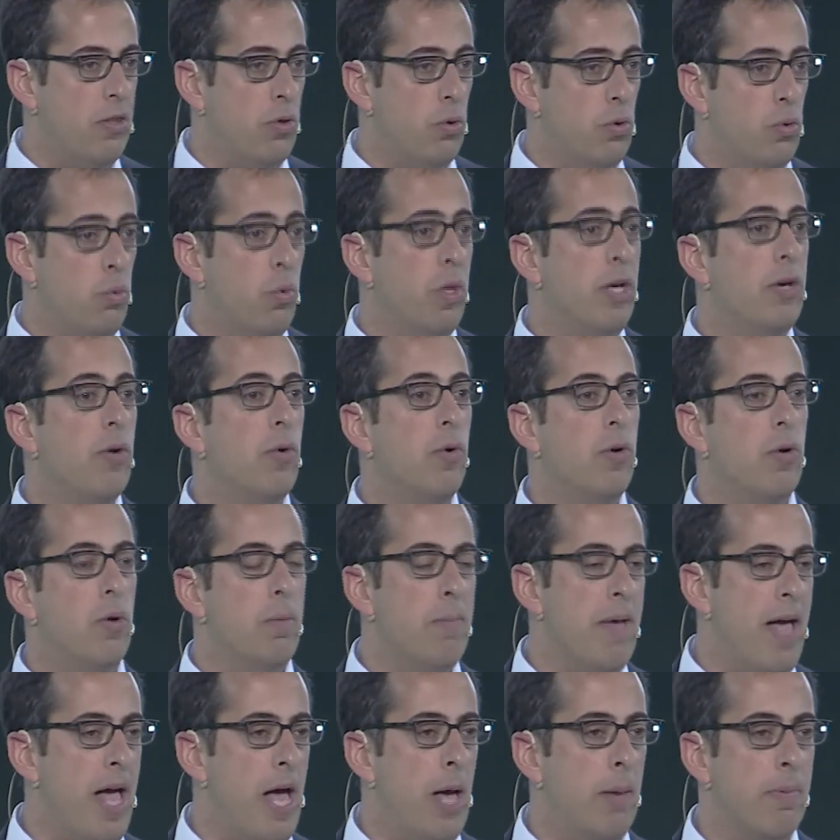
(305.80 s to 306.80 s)
to tweak Google
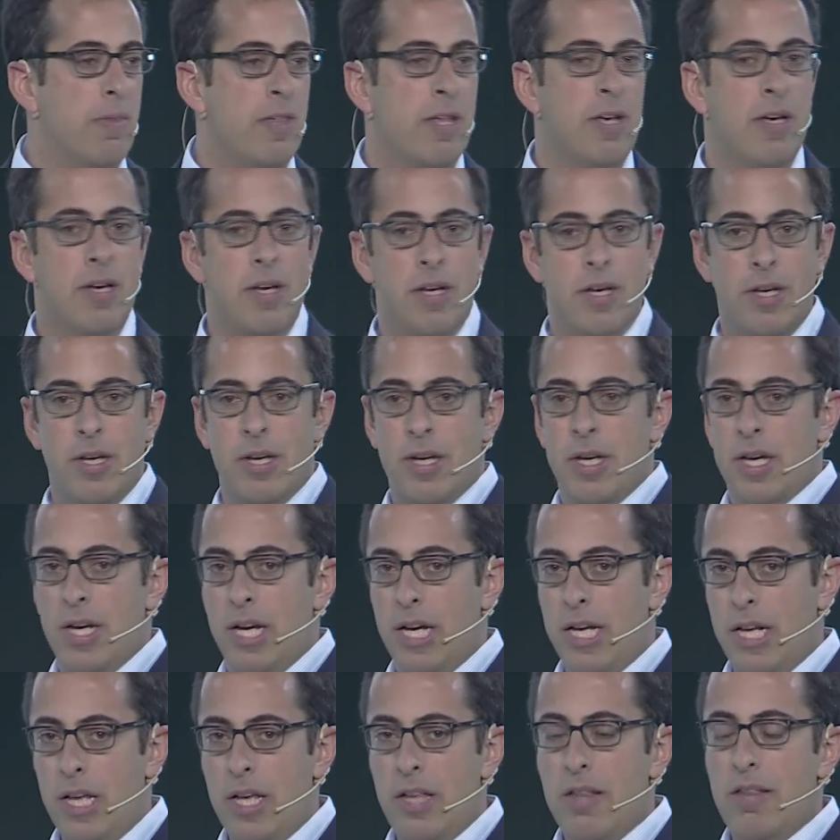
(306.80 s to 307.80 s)
Maps,
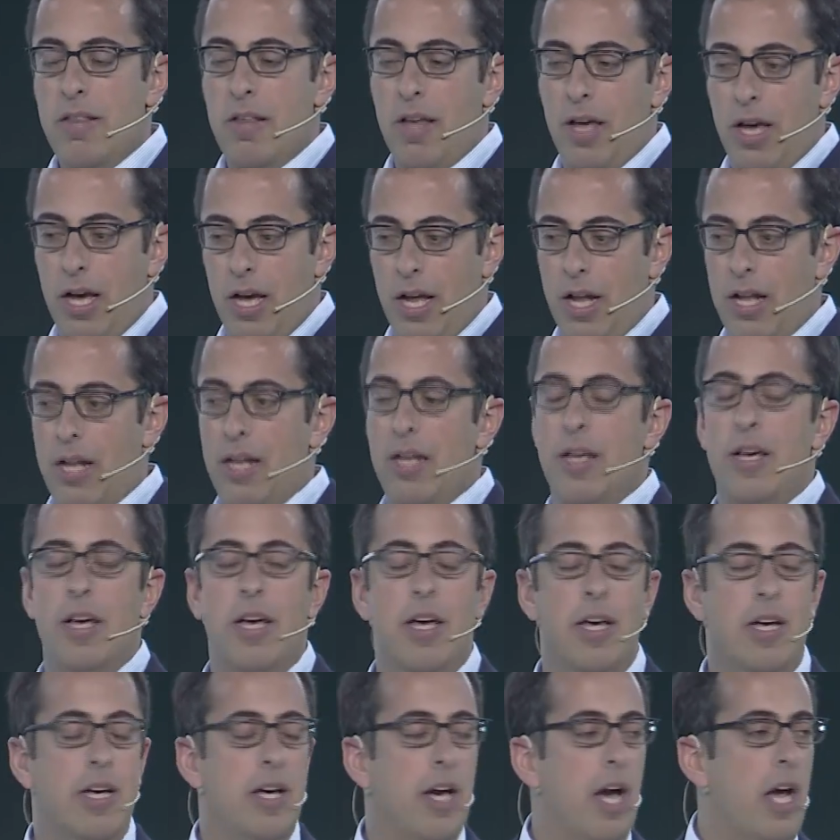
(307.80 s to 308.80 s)
in Israel,
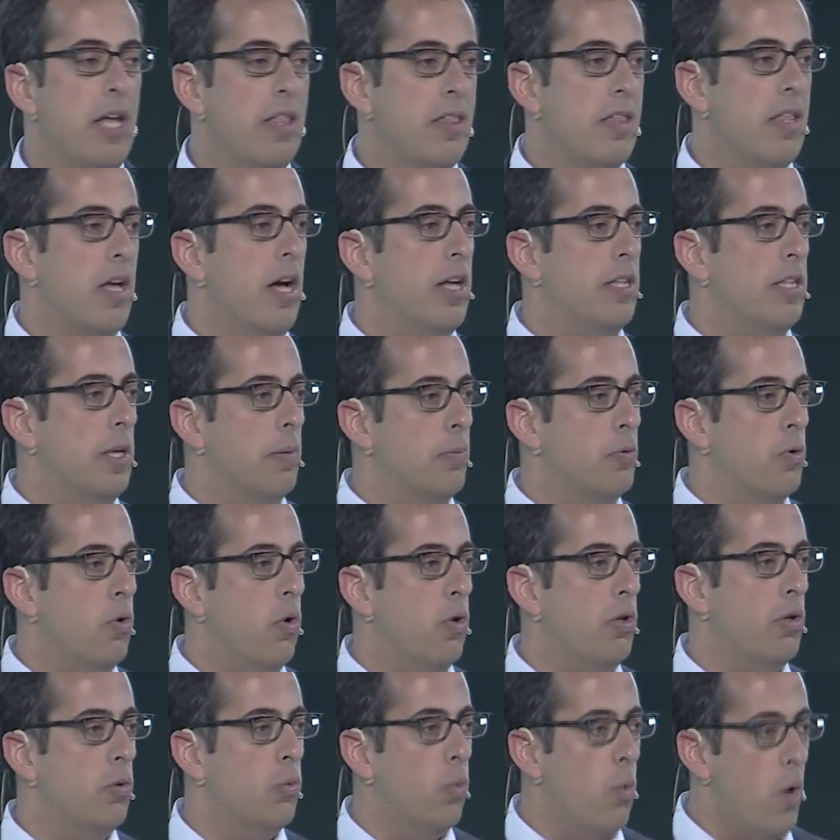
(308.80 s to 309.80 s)
a great startup
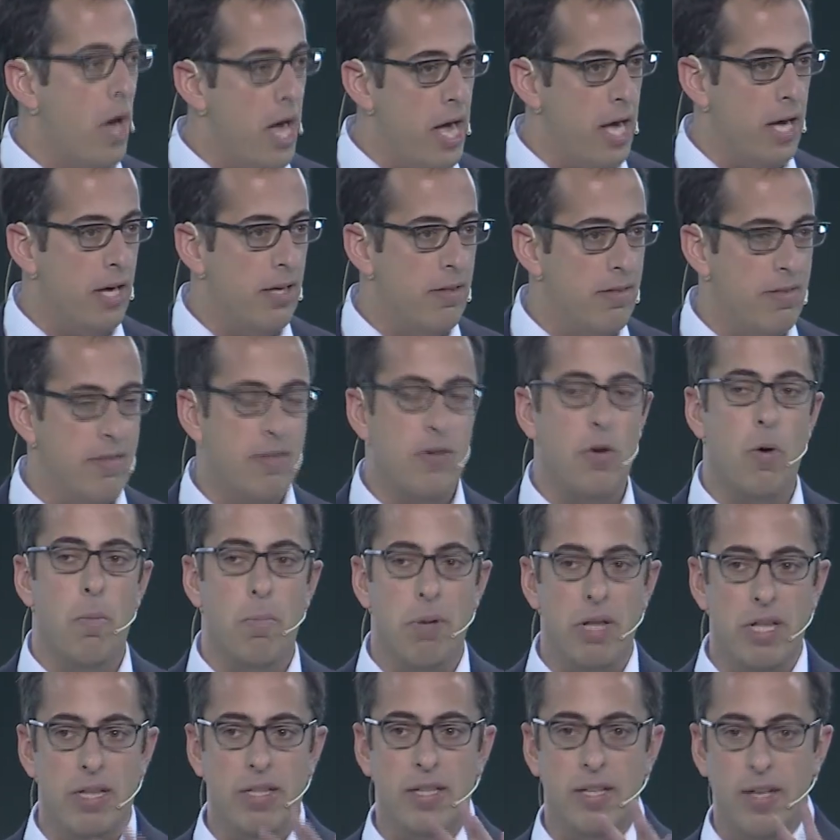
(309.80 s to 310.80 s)
called Waze
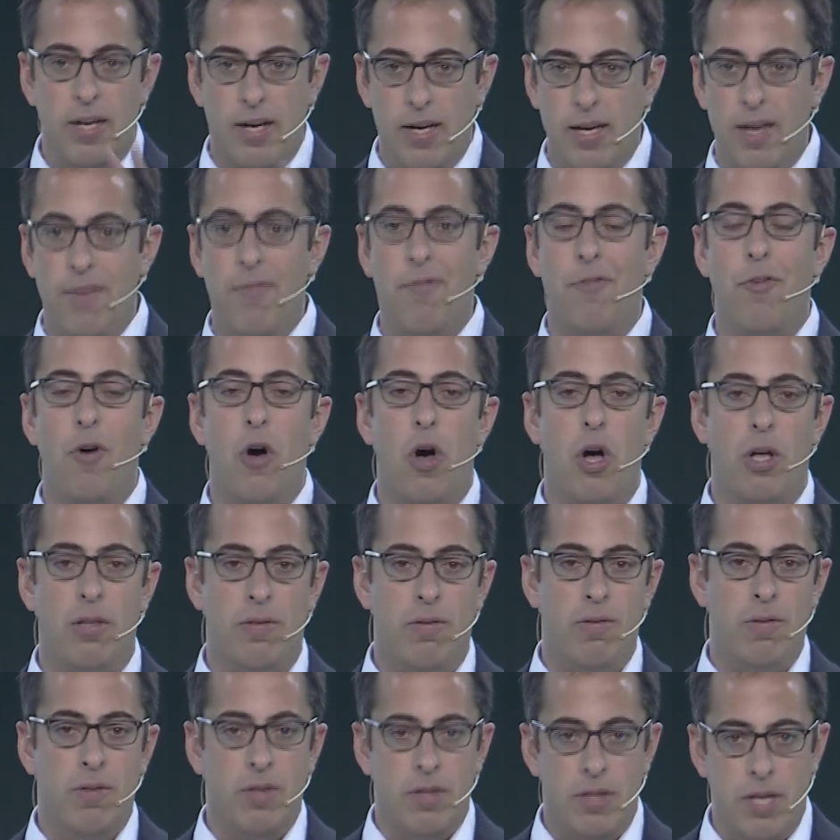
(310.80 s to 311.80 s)
completely
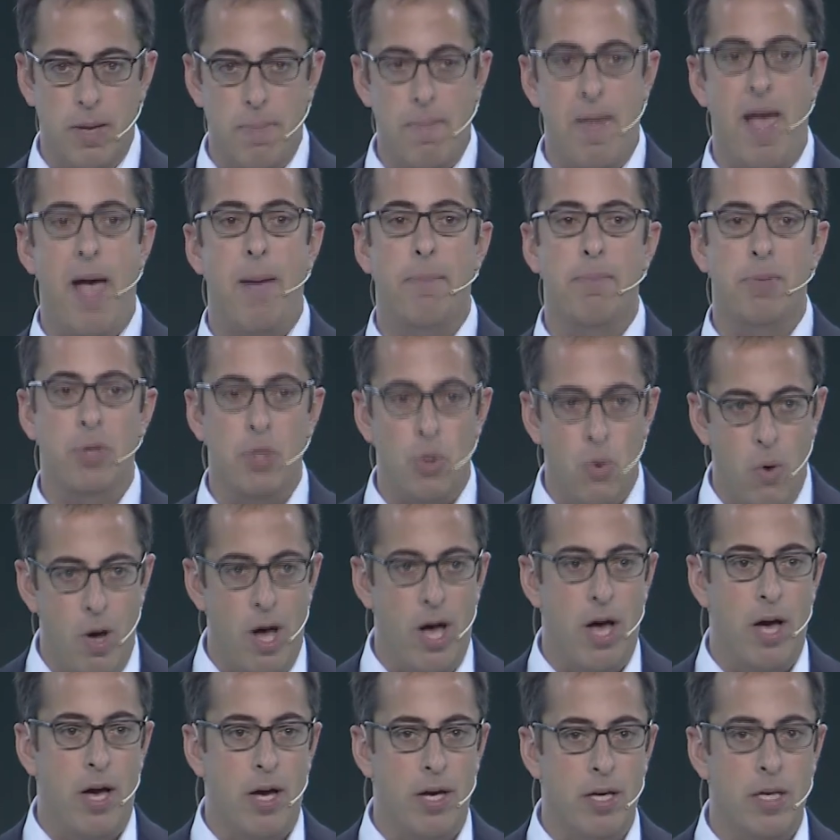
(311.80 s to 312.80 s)
rethought the map
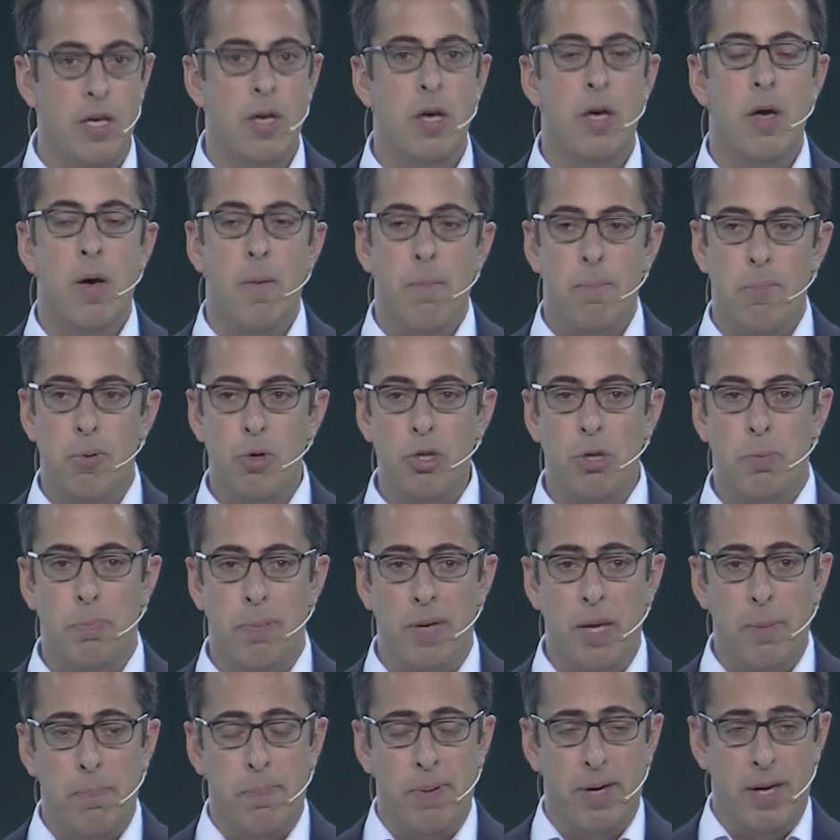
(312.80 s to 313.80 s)
UI, put
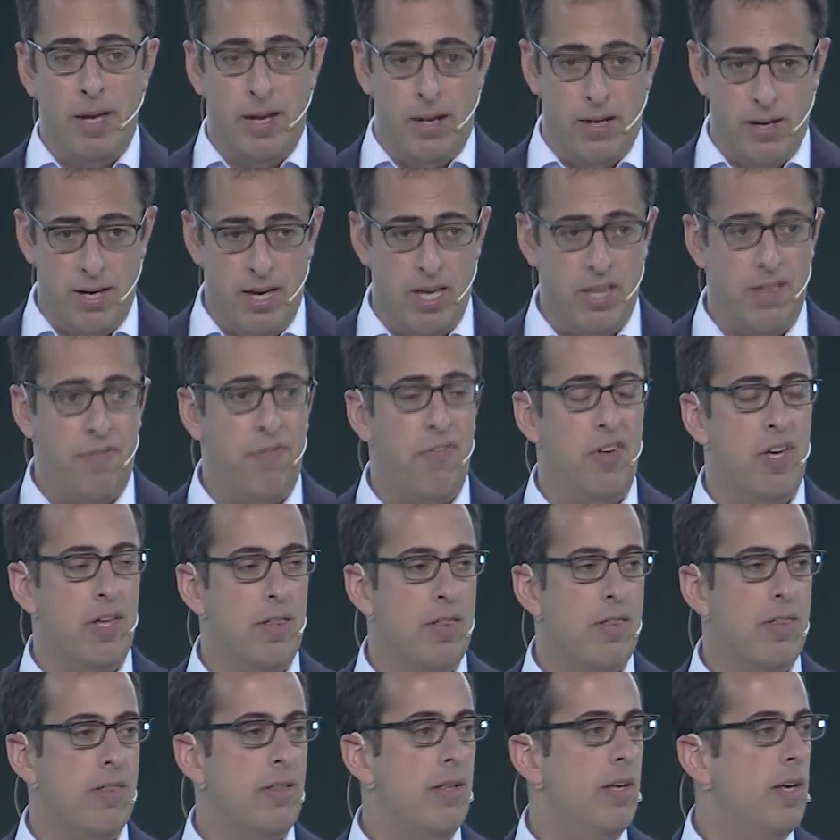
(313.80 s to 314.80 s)
people as
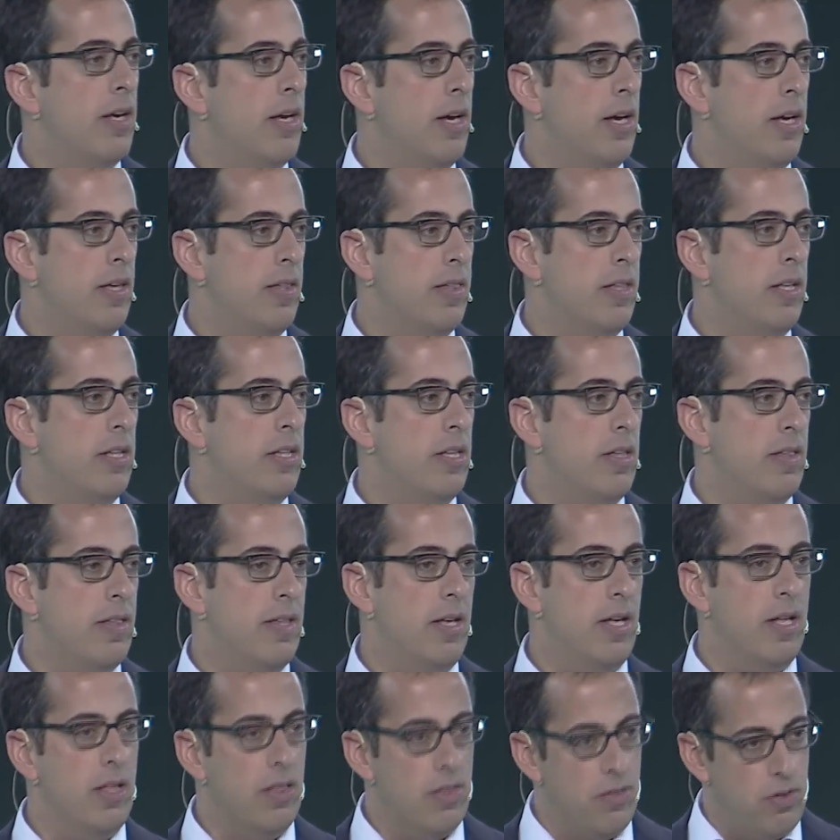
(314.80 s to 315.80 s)
first uh,
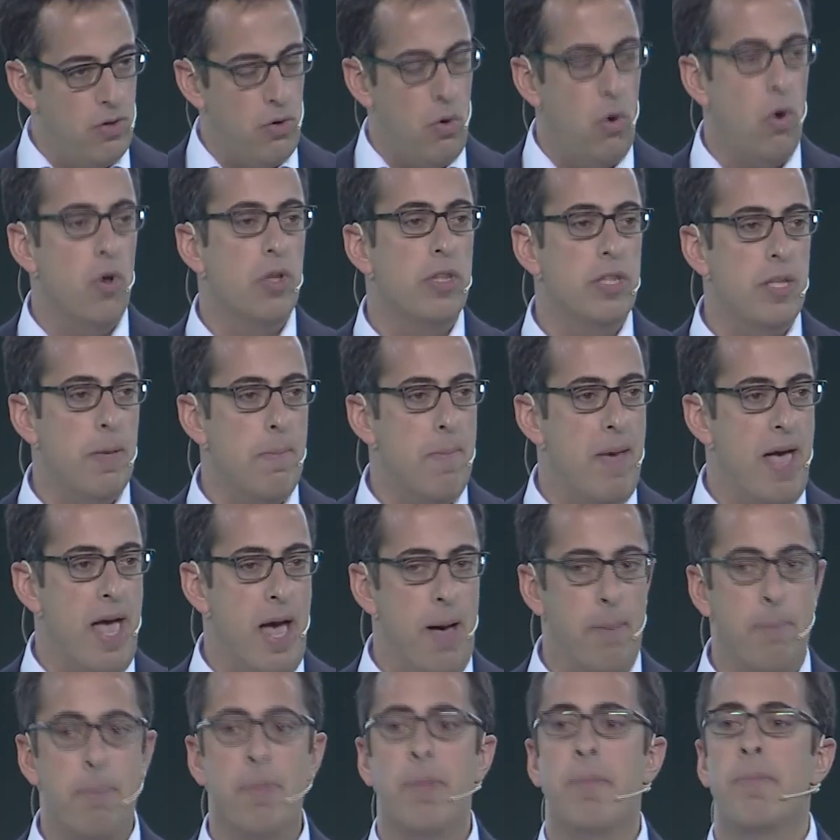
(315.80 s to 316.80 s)
citizens on the
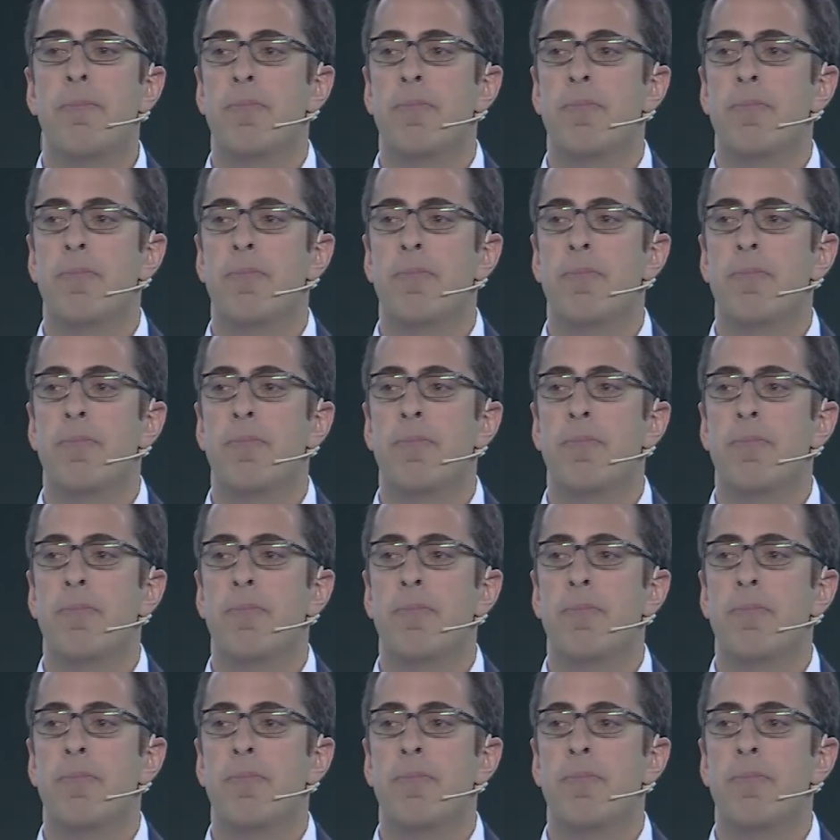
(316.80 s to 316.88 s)
map,